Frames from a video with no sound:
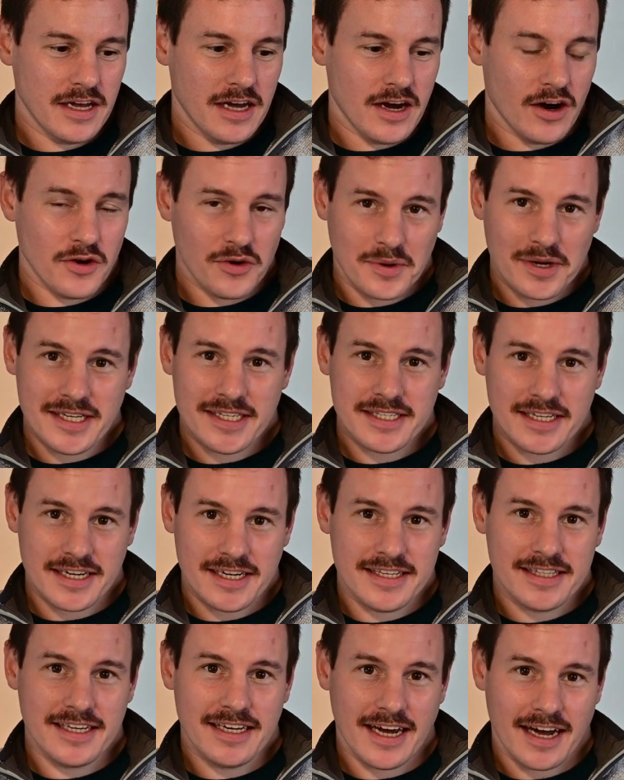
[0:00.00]
Always
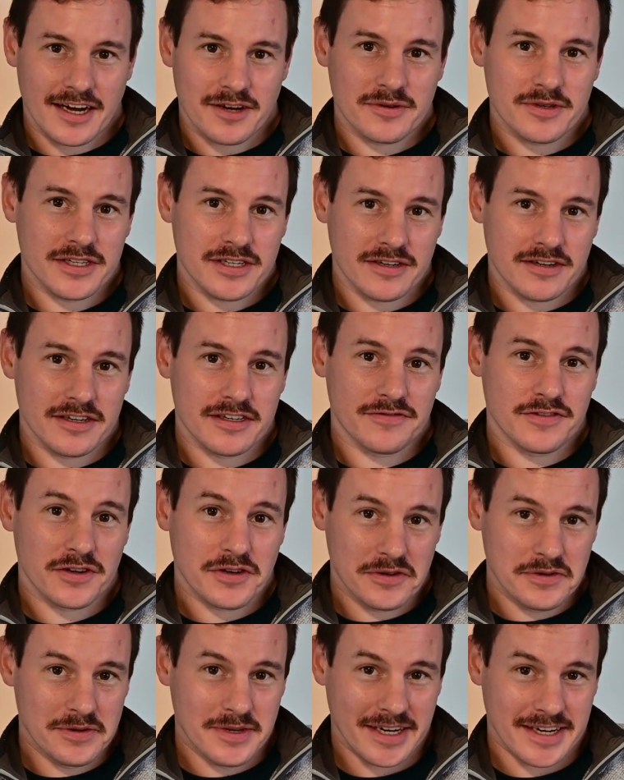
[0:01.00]
take the outside of a
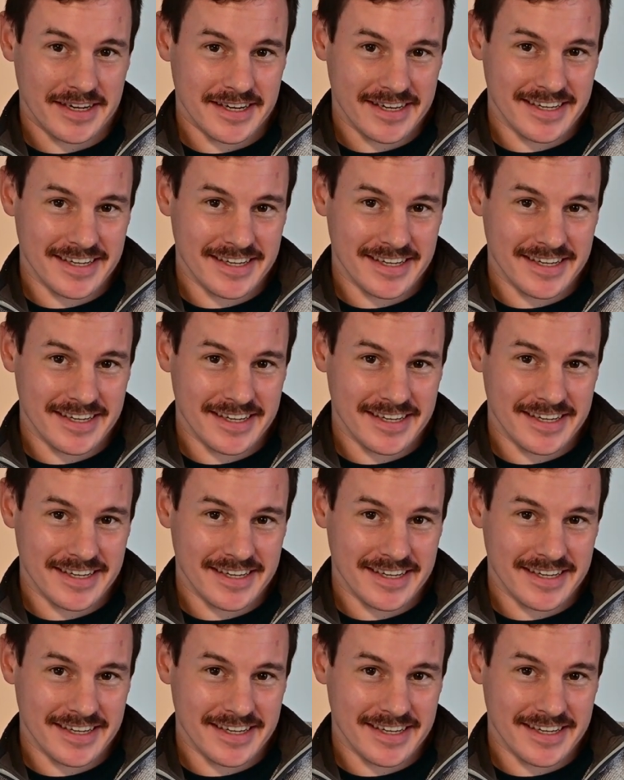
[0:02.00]
corner.